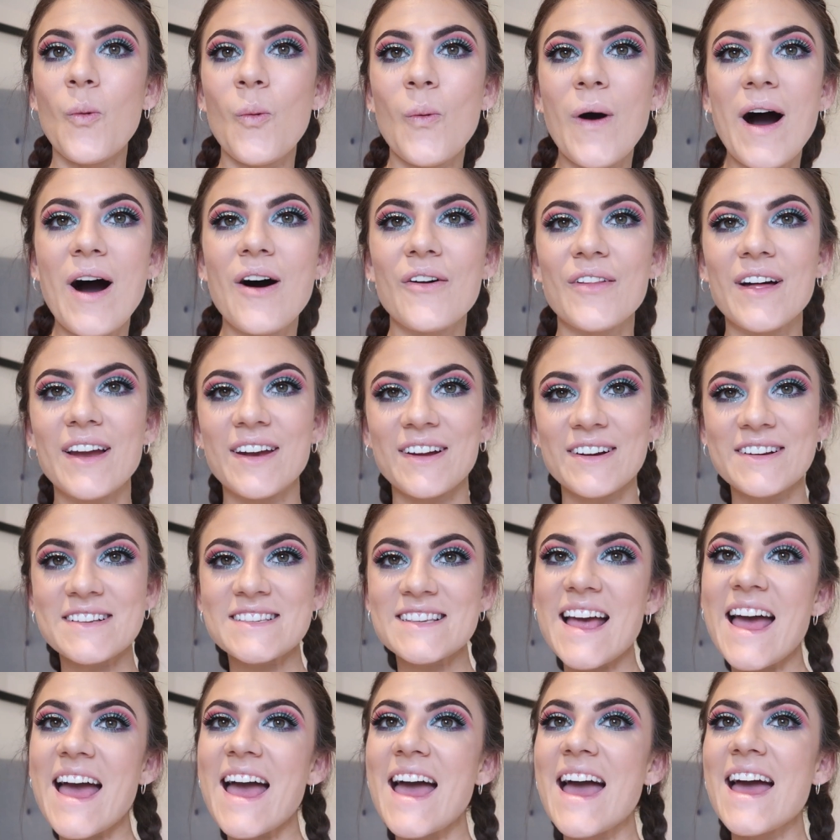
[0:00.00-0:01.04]
Wow, that looks
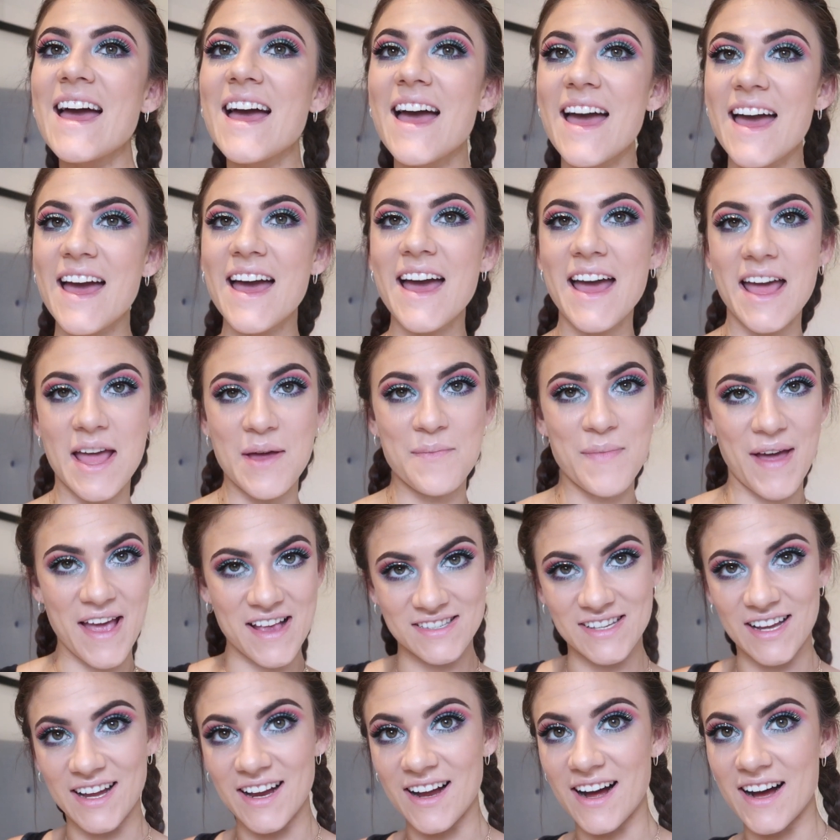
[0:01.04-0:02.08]

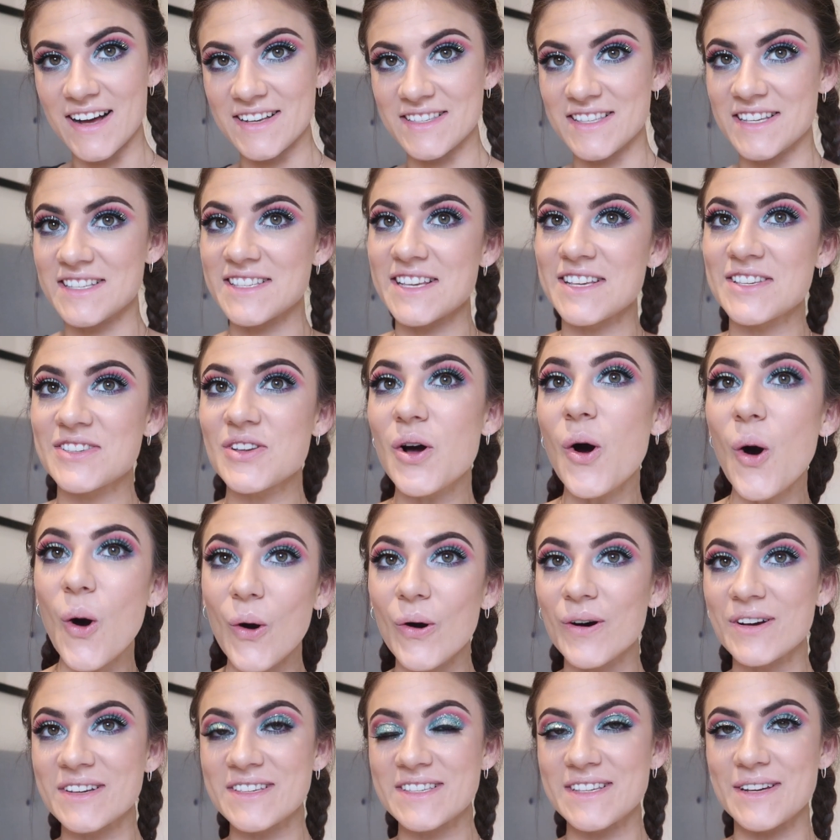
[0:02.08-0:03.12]
amazing, guys. This is
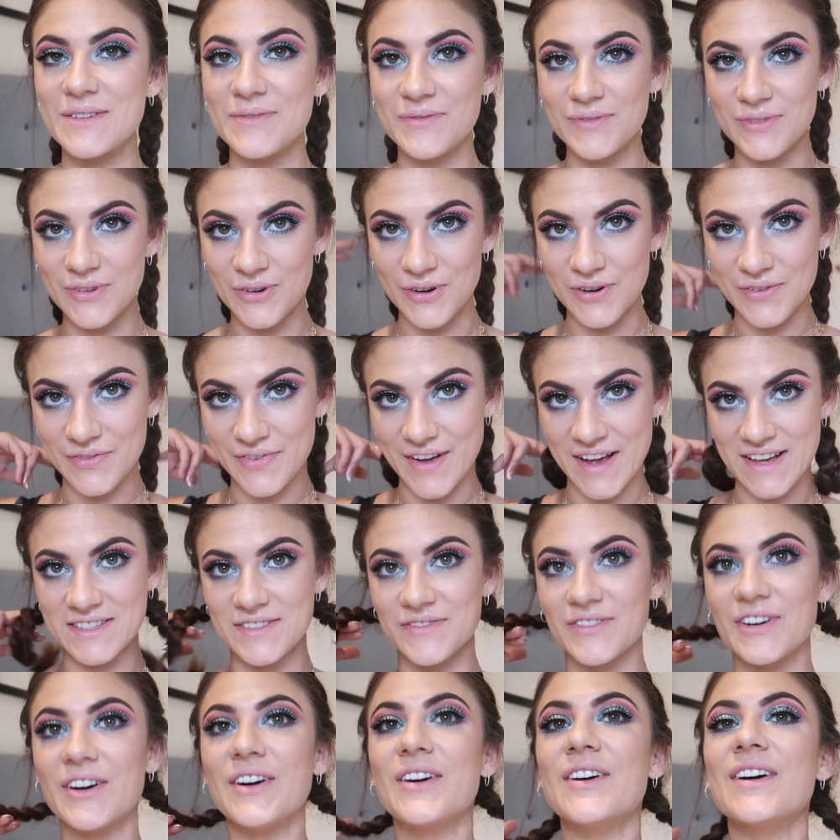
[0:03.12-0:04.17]
awesome for a
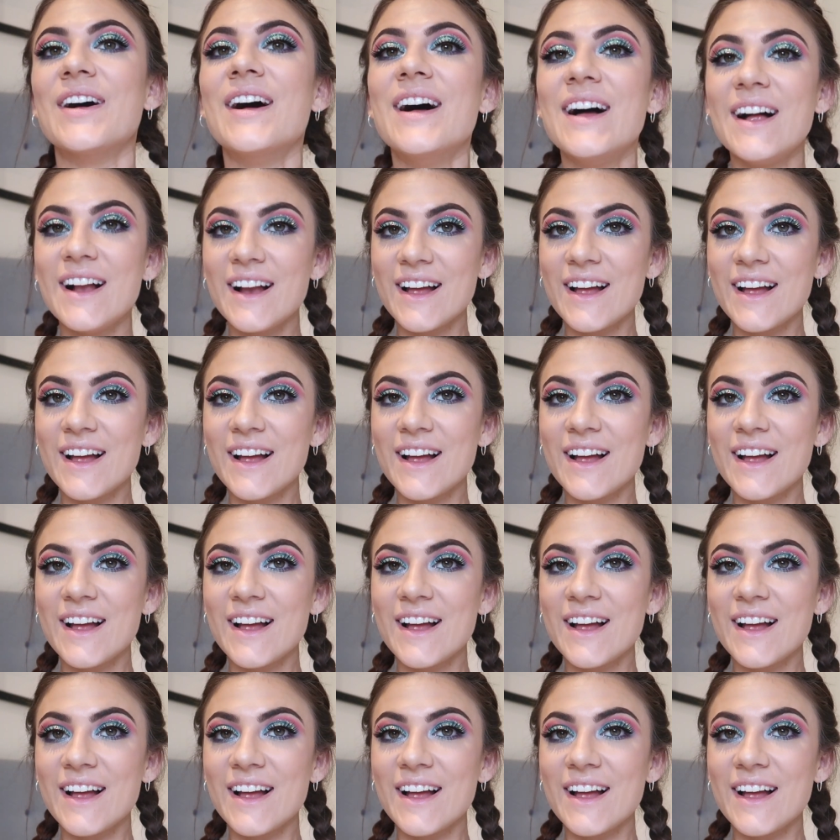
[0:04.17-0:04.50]
festival.